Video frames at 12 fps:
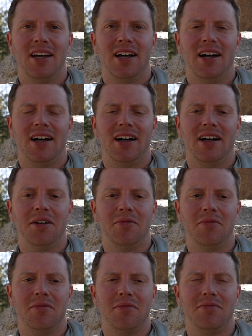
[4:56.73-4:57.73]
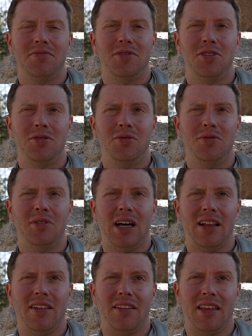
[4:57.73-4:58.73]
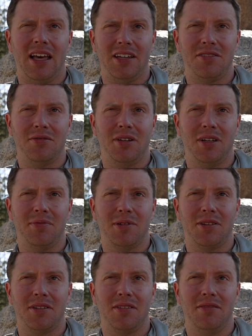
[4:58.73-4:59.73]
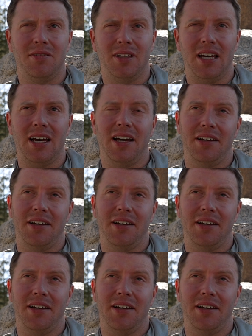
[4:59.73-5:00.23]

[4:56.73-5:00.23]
Not last week, but Well, yeah,